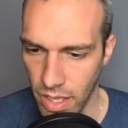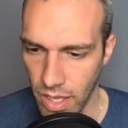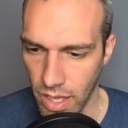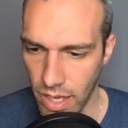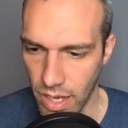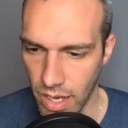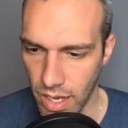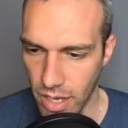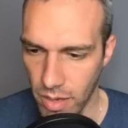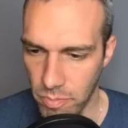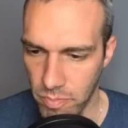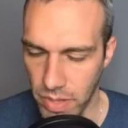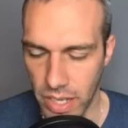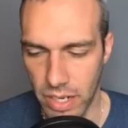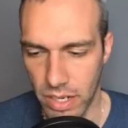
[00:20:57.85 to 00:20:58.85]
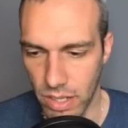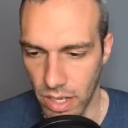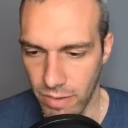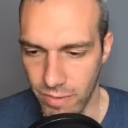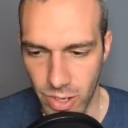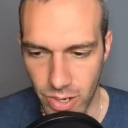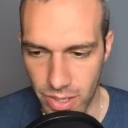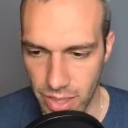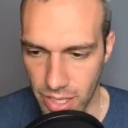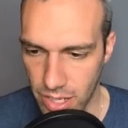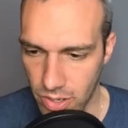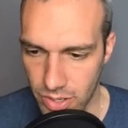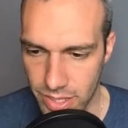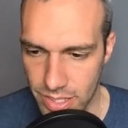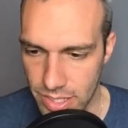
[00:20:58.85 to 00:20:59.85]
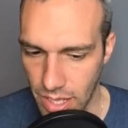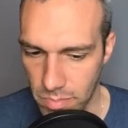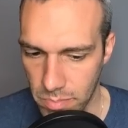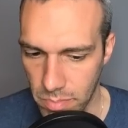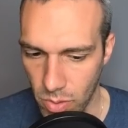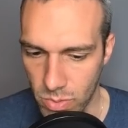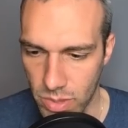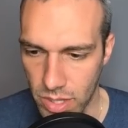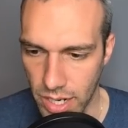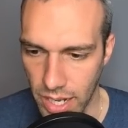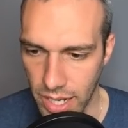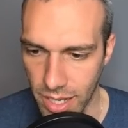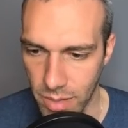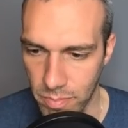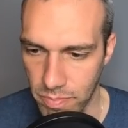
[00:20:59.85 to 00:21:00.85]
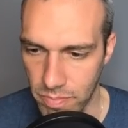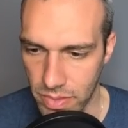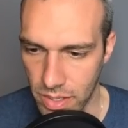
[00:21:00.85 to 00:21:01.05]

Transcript: And a lot of you, I think, are in the same boat that I am.